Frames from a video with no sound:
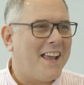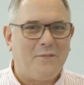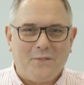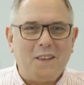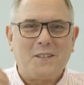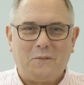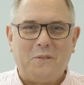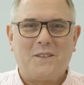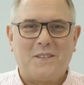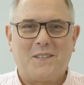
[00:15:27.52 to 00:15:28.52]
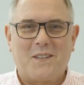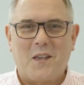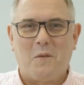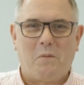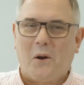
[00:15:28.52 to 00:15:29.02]
if this was
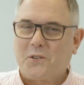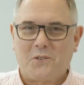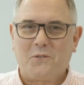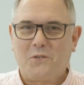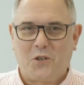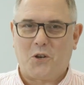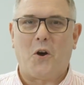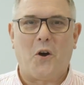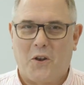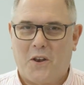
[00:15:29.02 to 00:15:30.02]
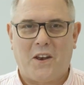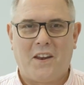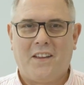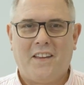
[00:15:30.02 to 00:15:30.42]
the Apostle John